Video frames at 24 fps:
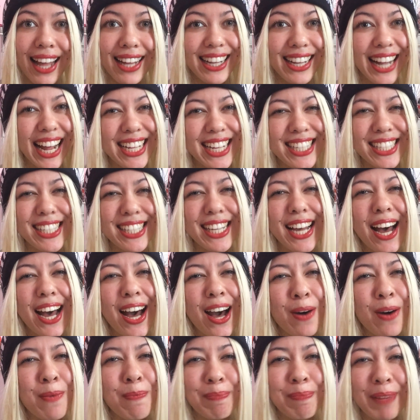That's
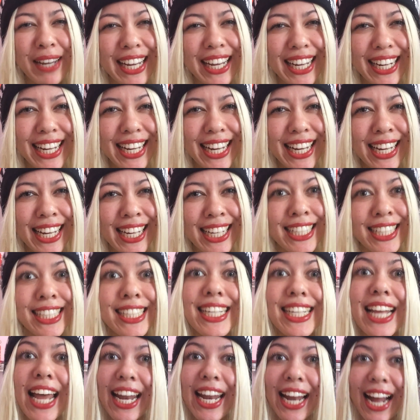all puddings
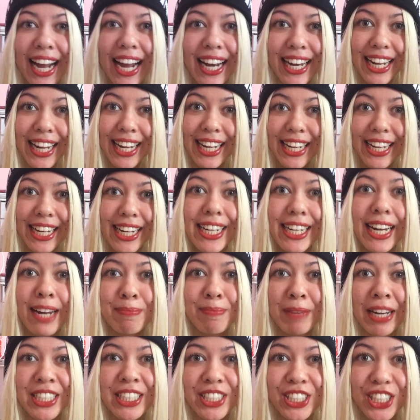that are here at
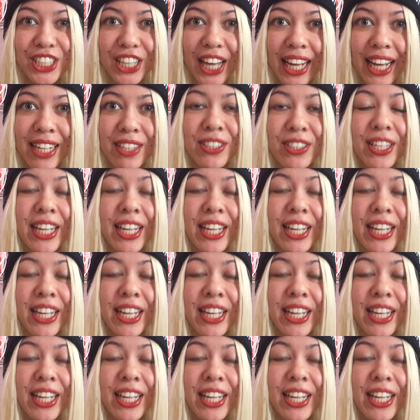my channel.